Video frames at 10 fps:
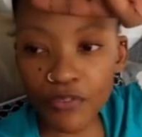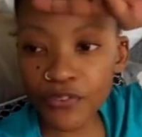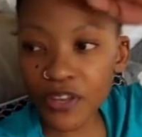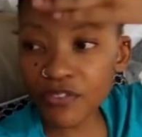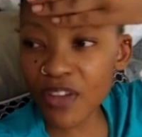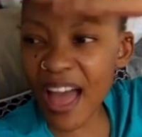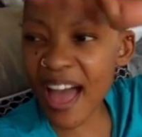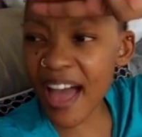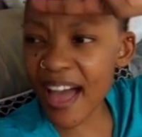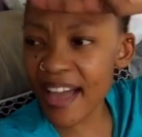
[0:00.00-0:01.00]

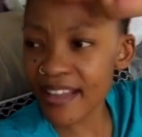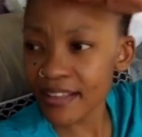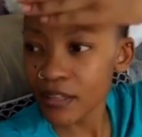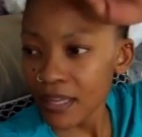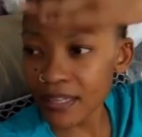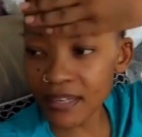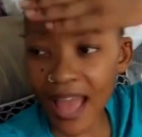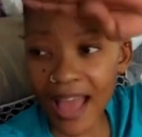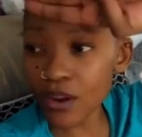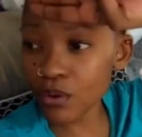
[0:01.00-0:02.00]
fever, and
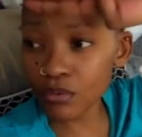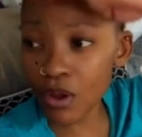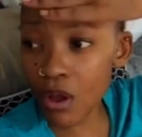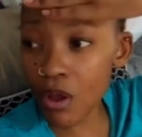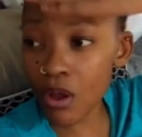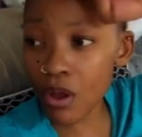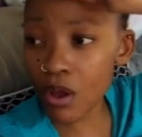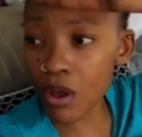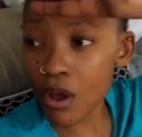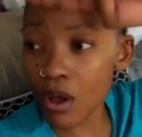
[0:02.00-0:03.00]
I don't
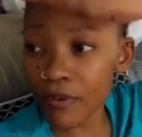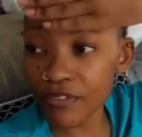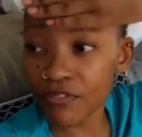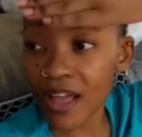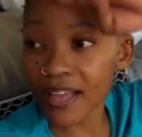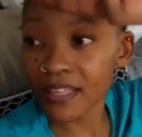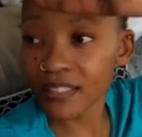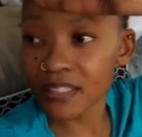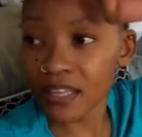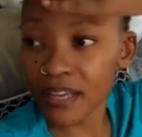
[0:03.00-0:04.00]
know if I
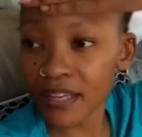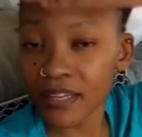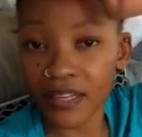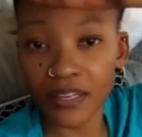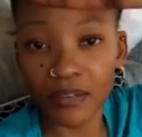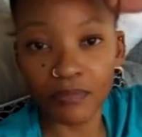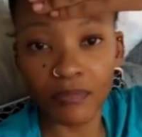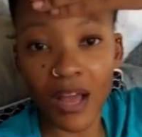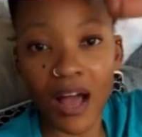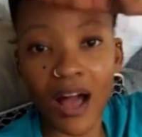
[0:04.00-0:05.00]
can take it in
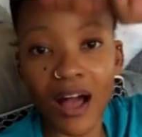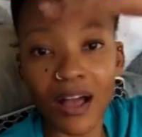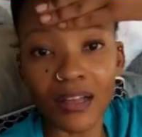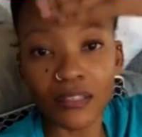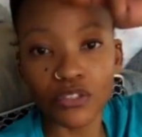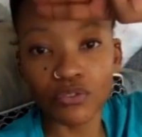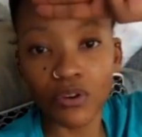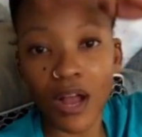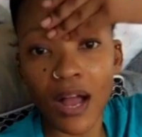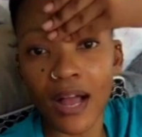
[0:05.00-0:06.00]
my
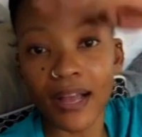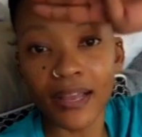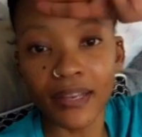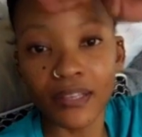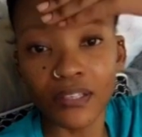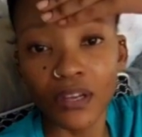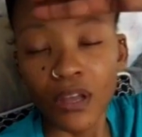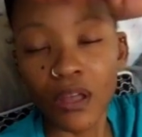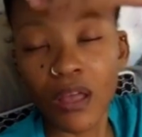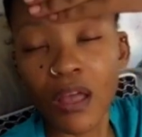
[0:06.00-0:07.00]
stride.
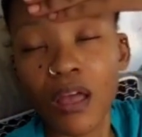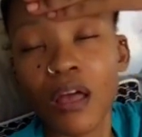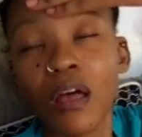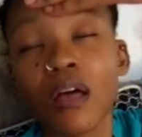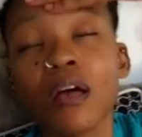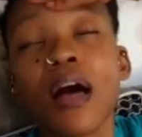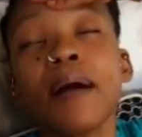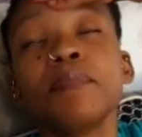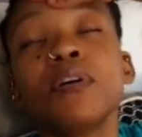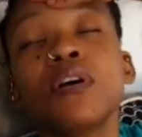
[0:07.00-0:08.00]
Oh,
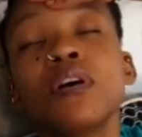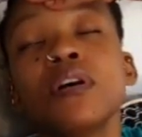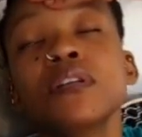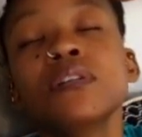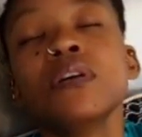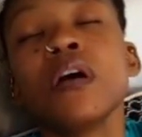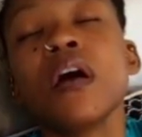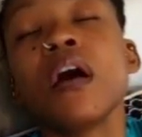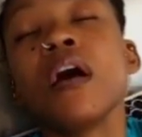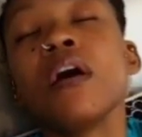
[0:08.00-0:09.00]
I'm hot,
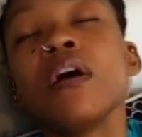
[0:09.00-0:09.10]
oh,